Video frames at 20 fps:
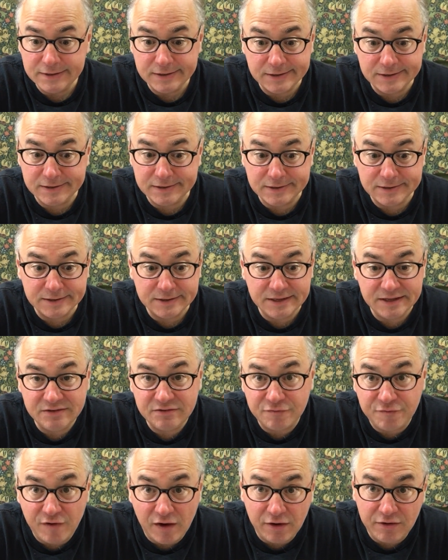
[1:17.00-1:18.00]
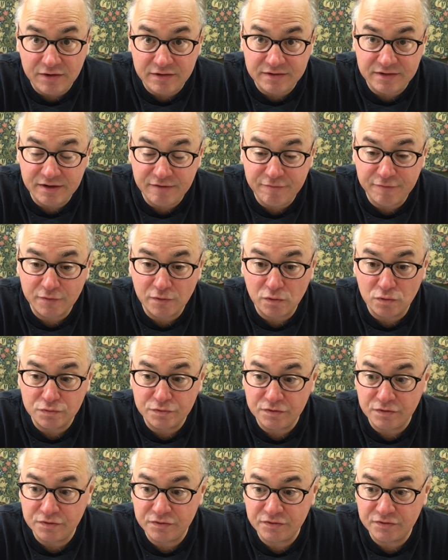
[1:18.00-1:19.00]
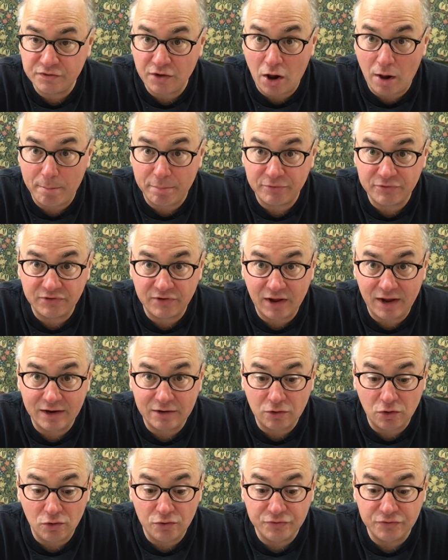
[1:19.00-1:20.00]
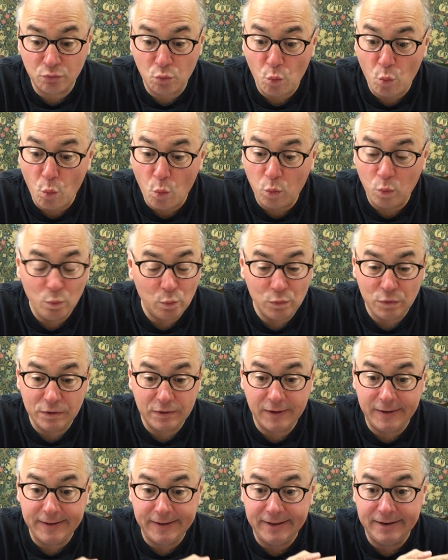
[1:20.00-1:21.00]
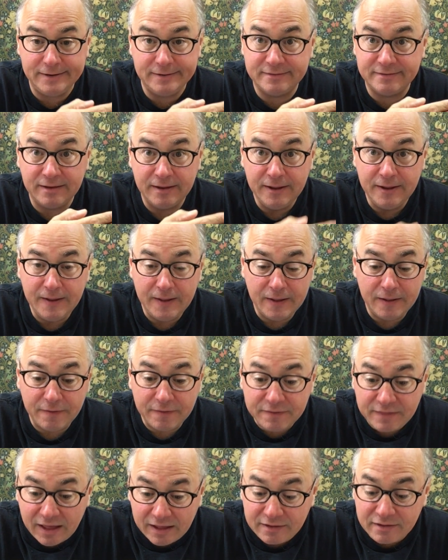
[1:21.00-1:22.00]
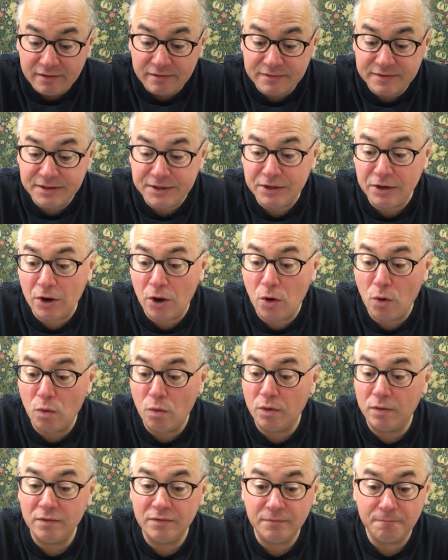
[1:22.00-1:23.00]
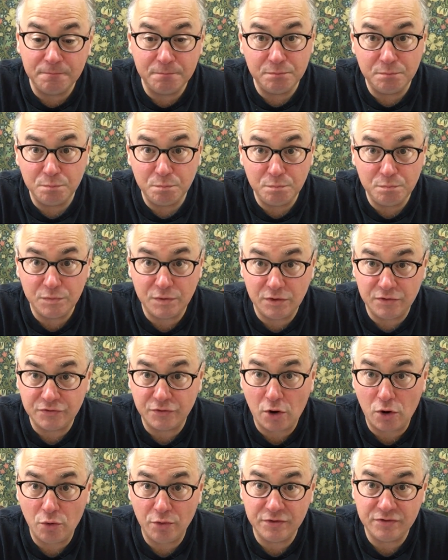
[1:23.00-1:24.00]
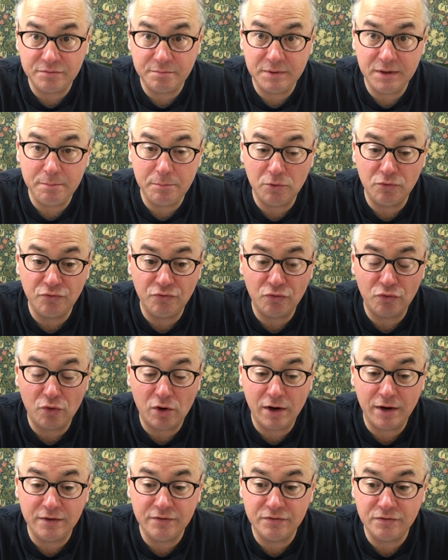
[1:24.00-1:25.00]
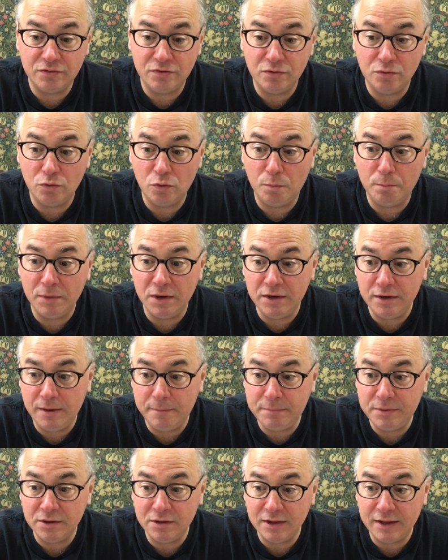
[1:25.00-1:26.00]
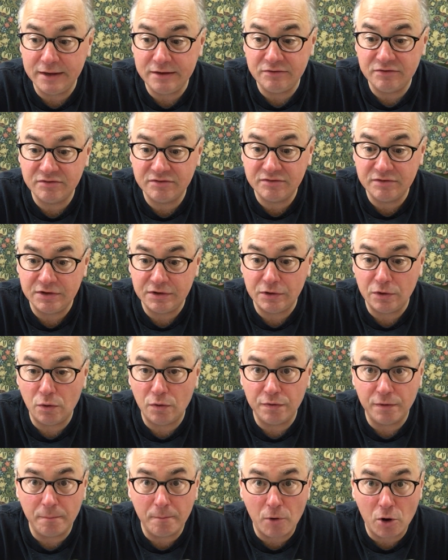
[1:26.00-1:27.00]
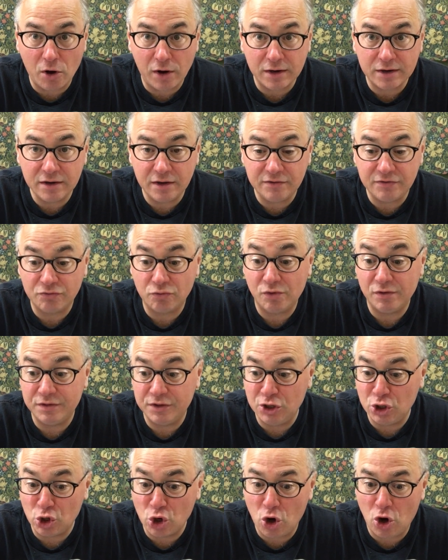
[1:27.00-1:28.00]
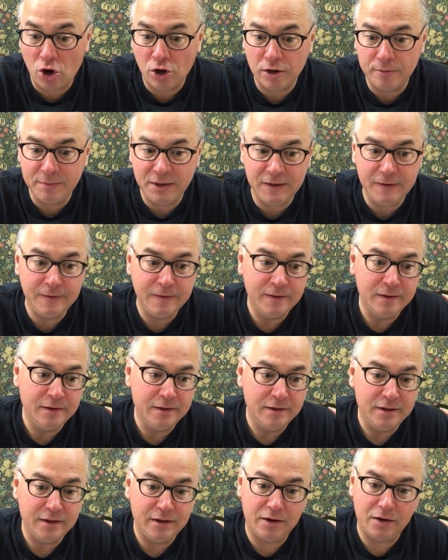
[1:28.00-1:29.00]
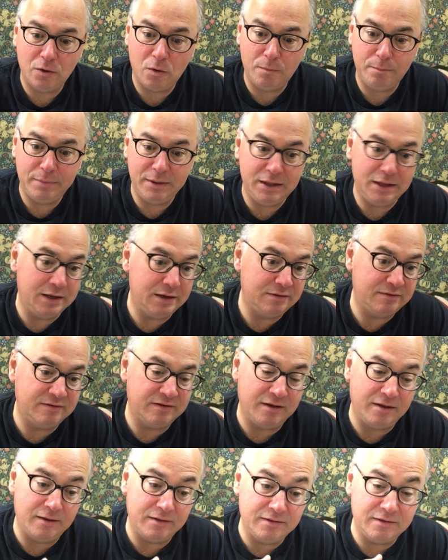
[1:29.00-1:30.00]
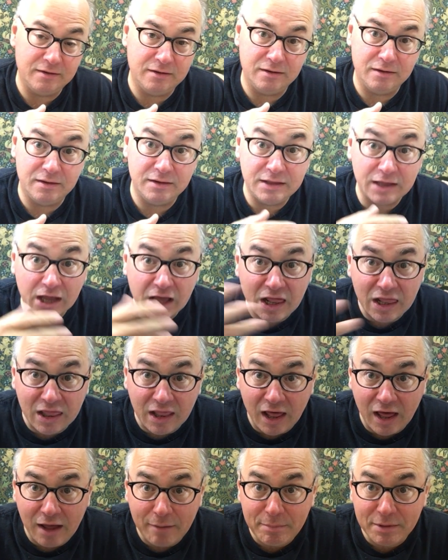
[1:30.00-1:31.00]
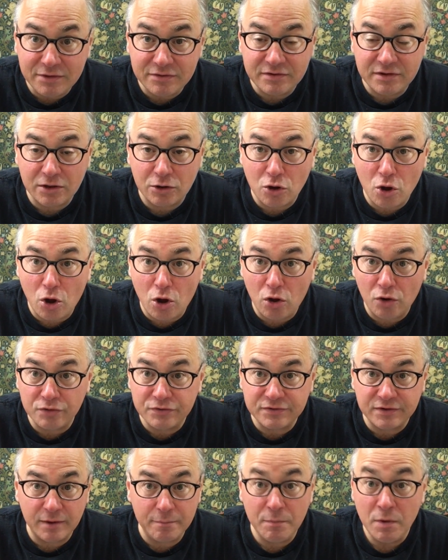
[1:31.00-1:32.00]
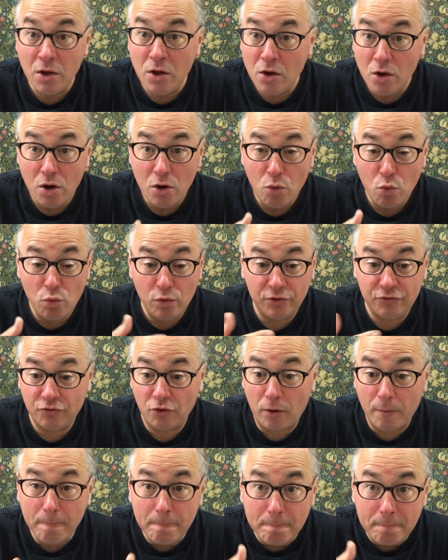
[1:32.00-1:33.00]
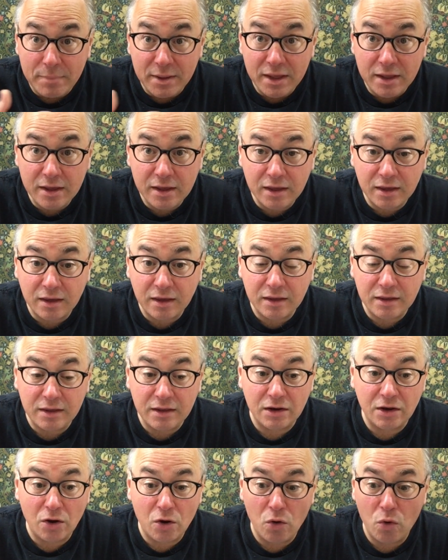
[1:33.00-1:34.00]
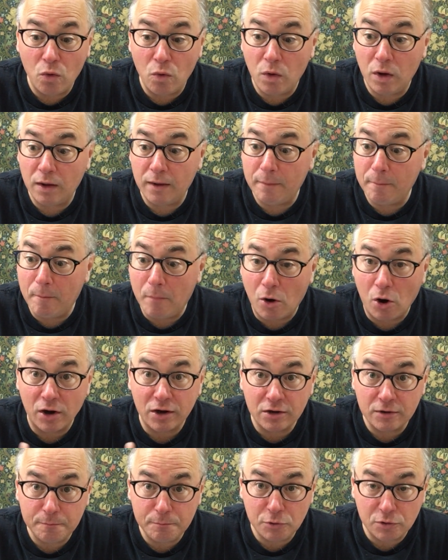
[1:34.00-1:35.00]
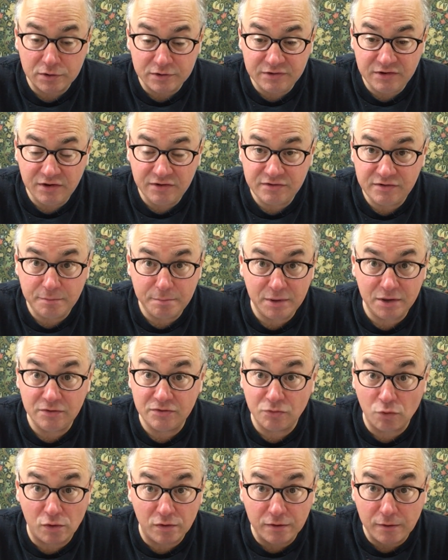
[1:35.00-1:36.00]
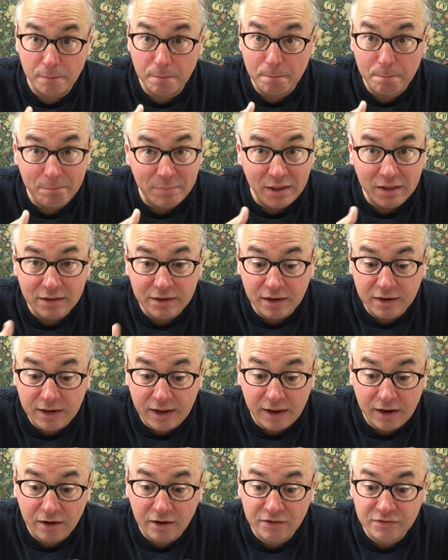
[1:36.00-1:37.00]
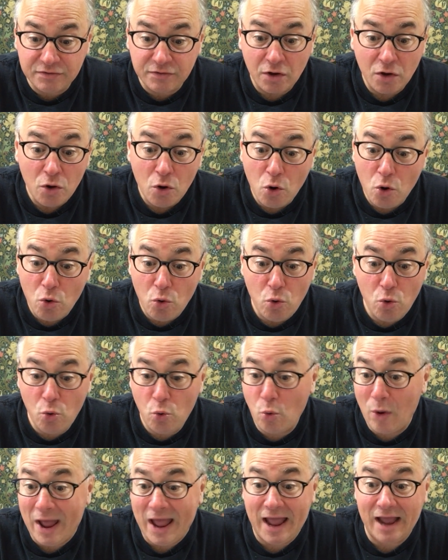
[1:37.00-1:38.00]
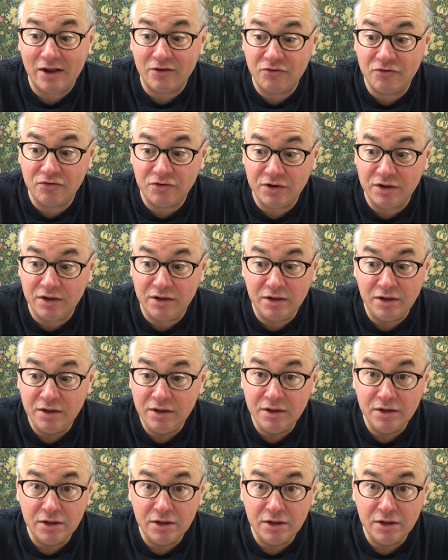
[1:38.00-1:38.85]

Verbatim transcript: uh, it's very difficult to stop cycles and that, you know, there's always people trying to manipulate, you know, the markets or the economy, you know, be it uh, the the club as he calls them, which are big, you know, uh, market participants or the billionaires who actually